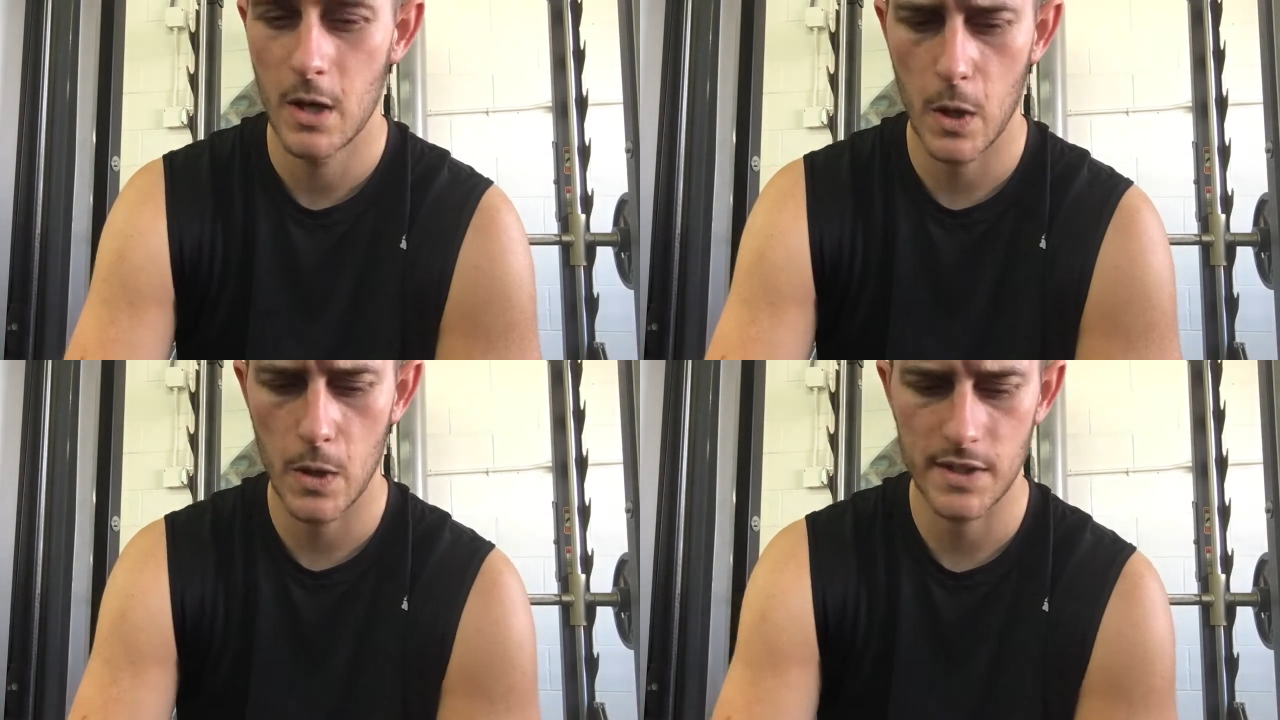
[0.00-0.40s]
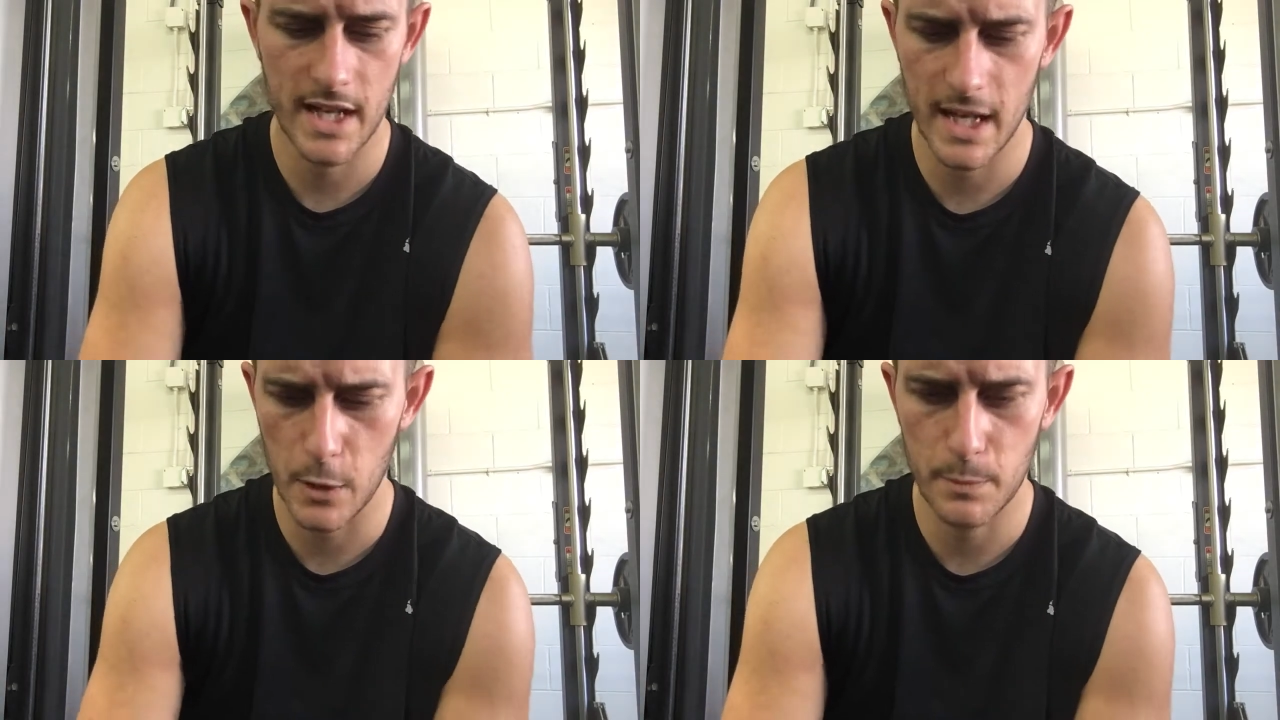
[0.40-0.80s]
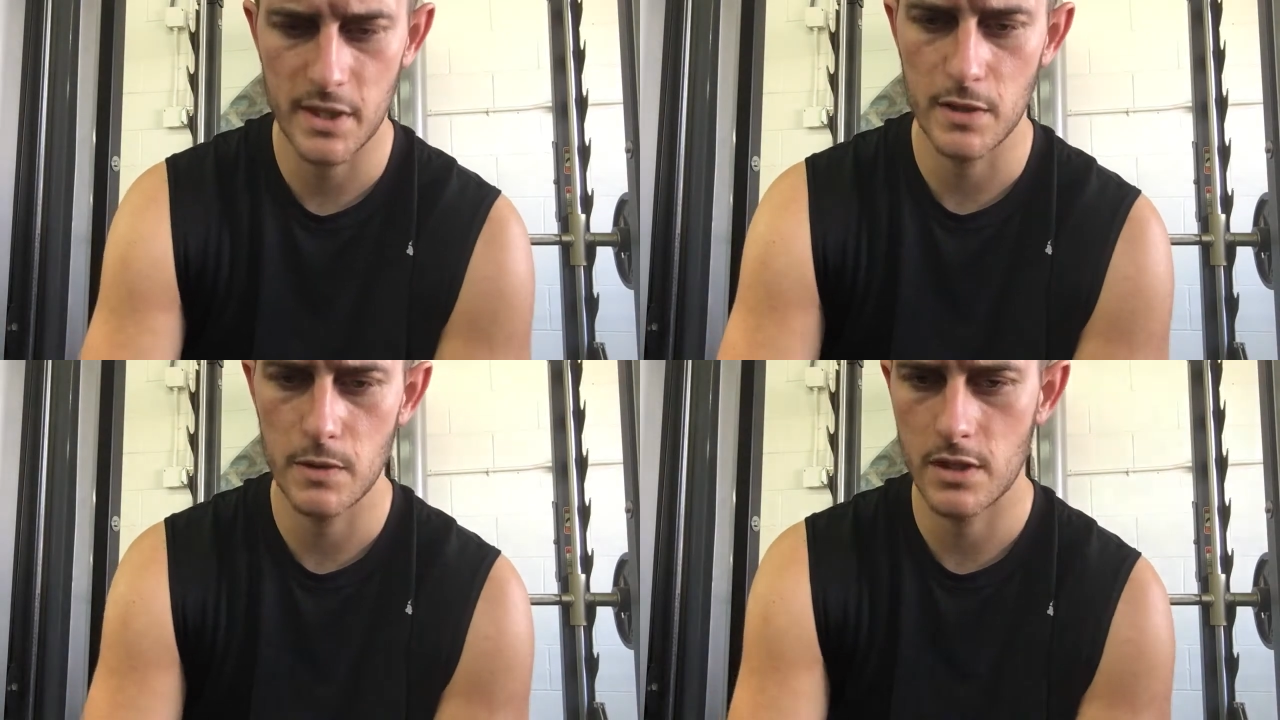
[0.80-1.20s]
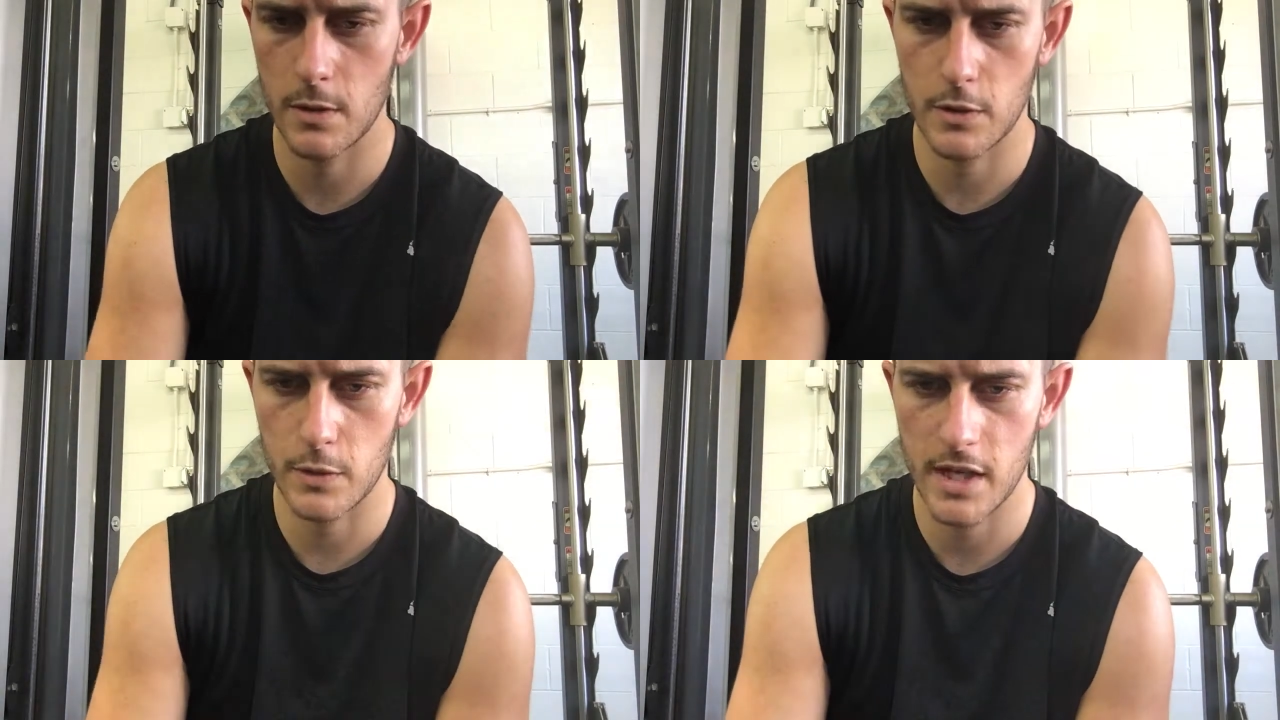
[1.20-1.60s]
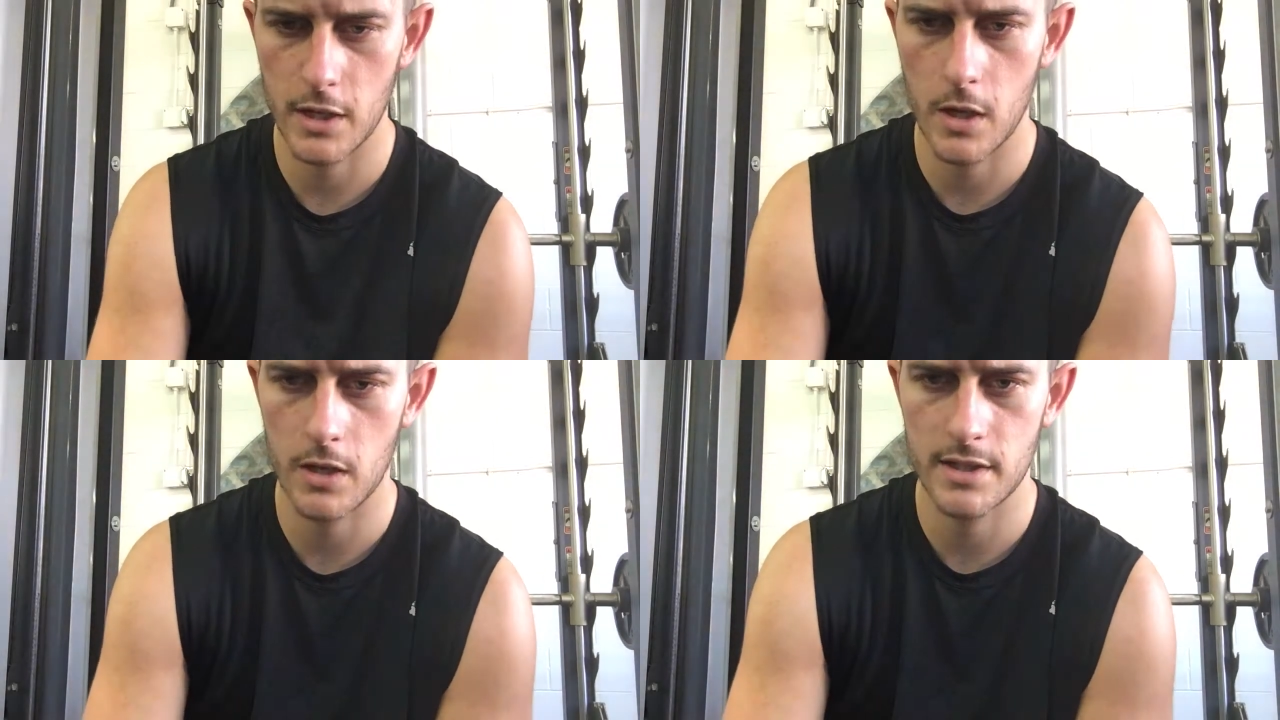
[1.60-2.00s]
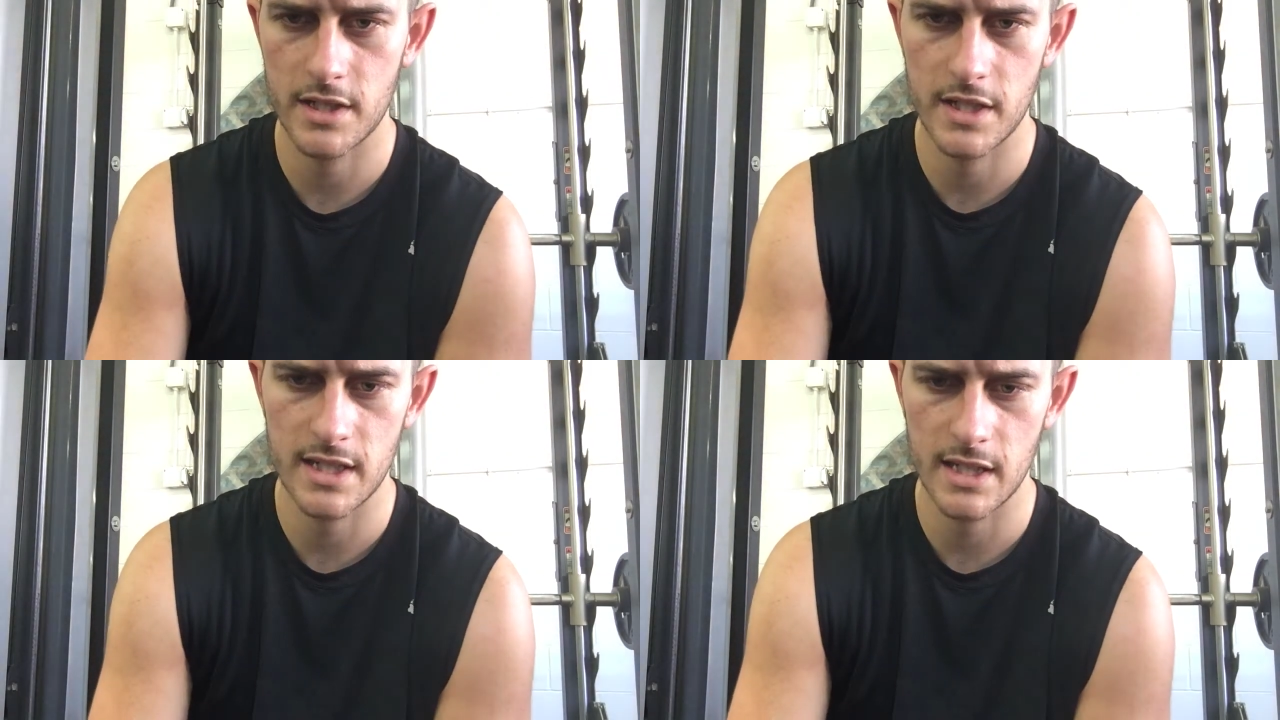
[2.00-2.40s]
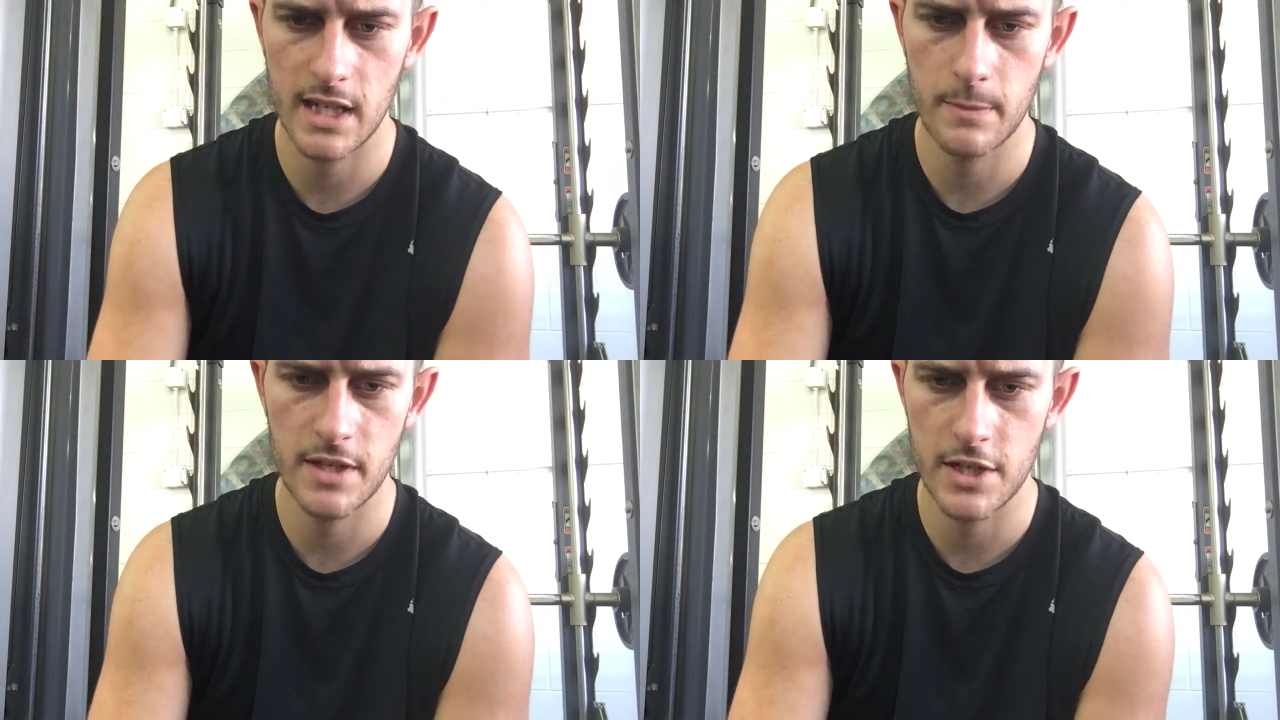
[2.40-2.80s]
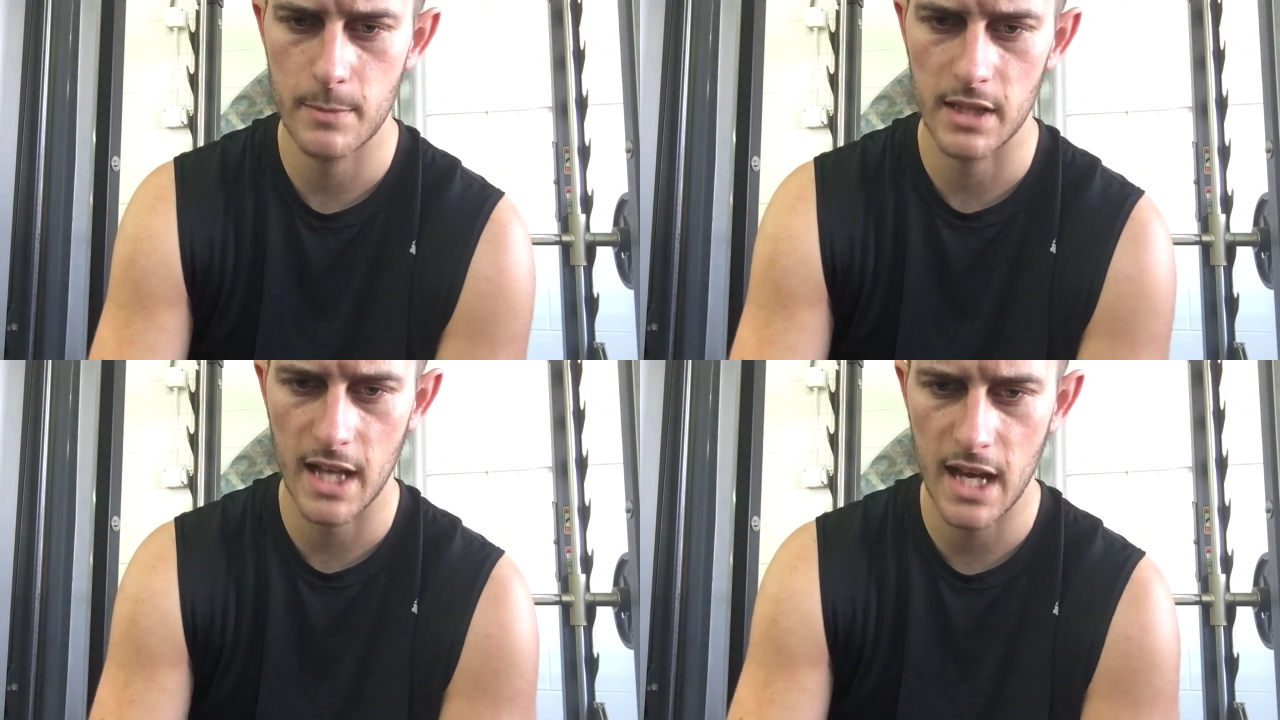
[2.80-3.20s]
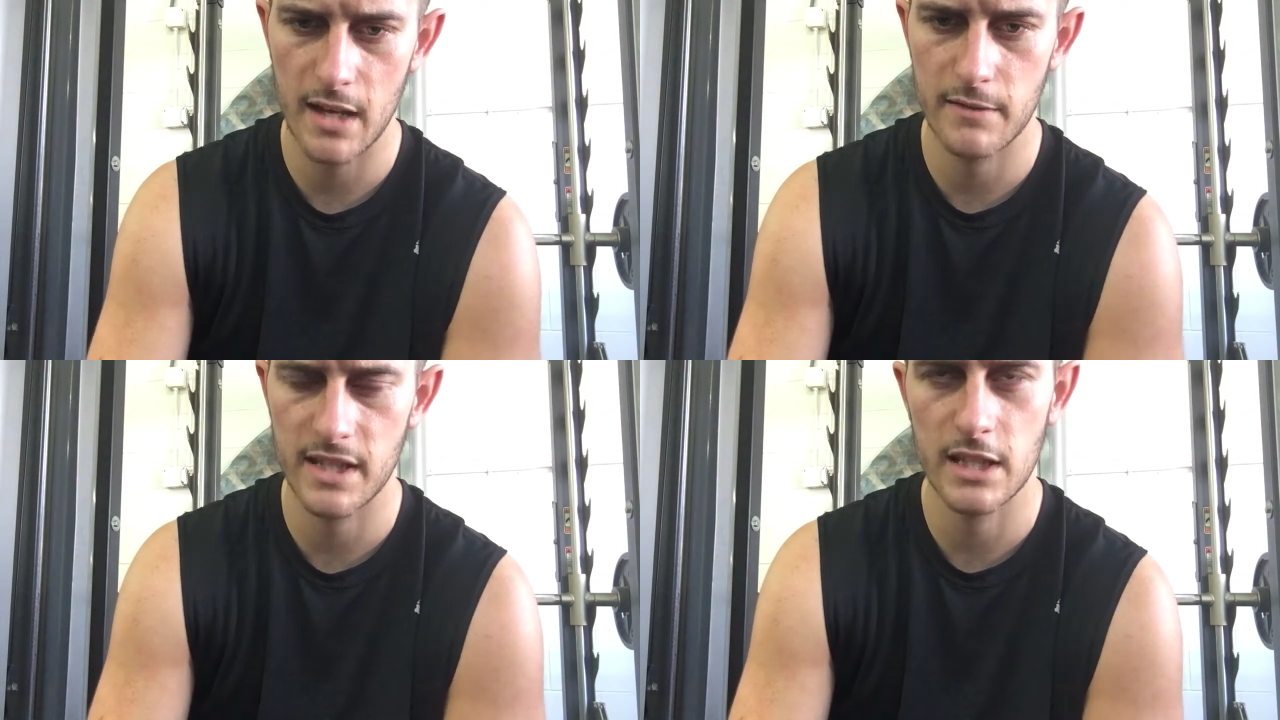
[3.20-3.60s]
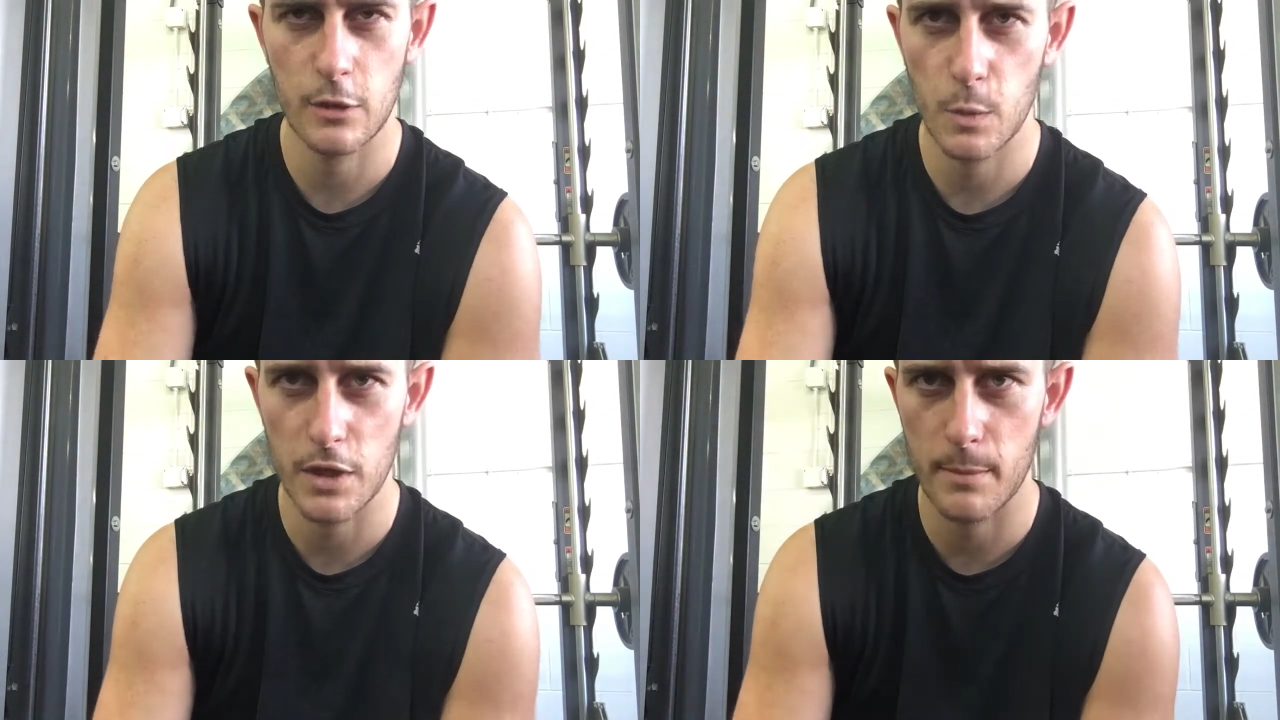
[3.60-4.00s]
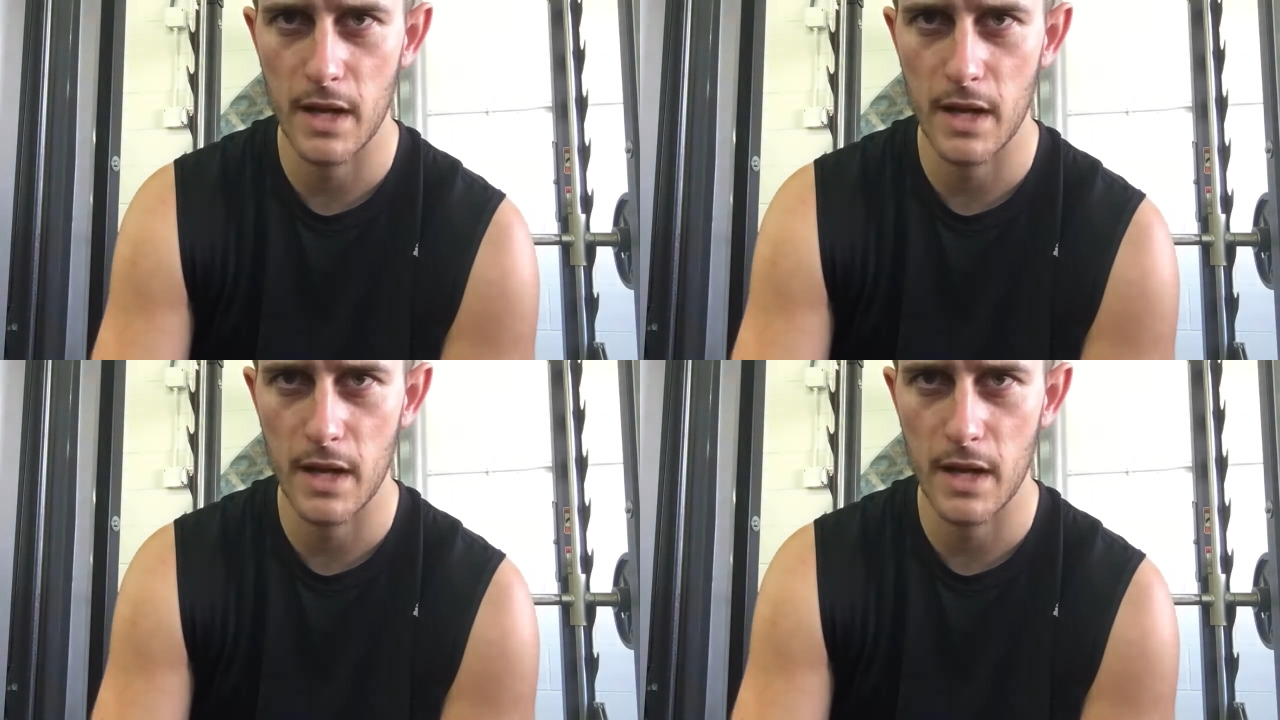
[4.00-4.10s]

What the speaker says: all to help and use their own credit cards just to keep the gym alive and get the word of